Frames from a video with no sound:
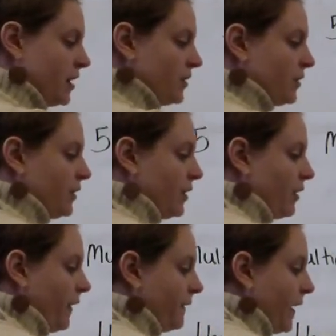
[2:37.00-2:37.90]
So there
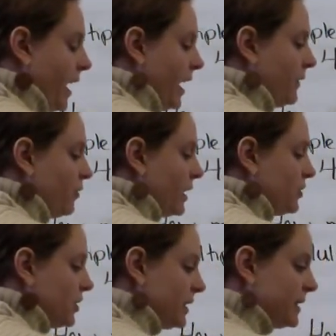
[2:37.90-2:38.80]
are 5
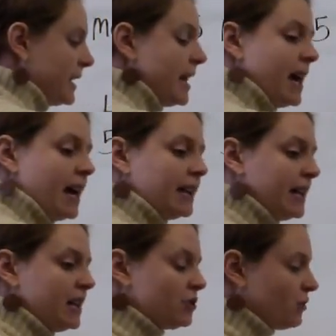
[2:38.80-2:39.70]
questions, and
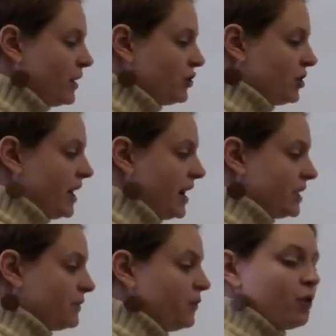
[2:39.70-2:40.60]
each question
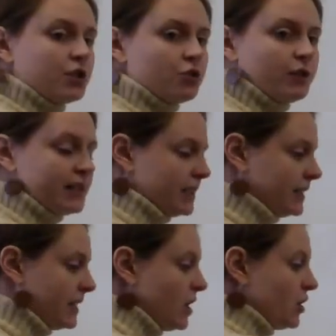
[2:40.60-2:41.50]
has 4
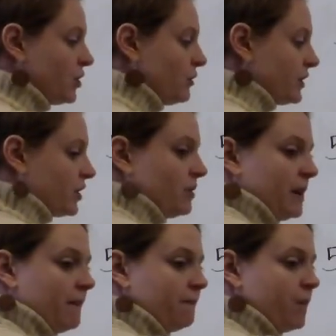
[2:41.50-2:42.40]
choices. So it's going to
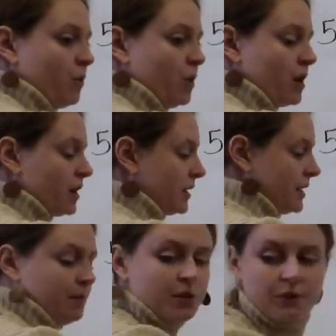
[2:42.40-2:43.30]
be 4
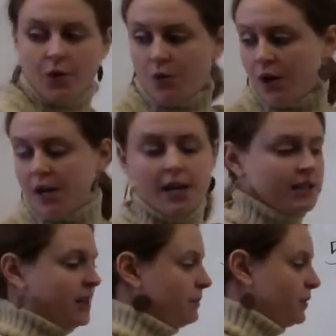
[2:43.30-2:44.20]
times 4
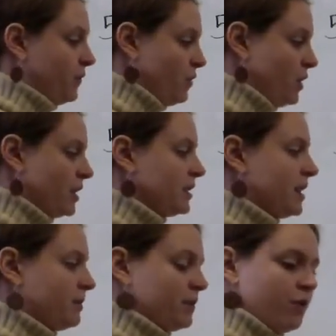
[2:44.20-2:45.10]
times 4
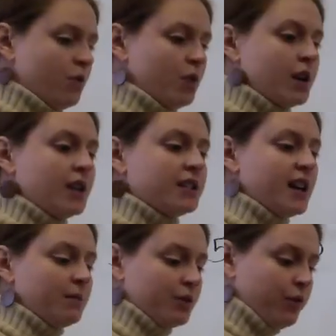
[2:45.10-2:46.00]
times 4 times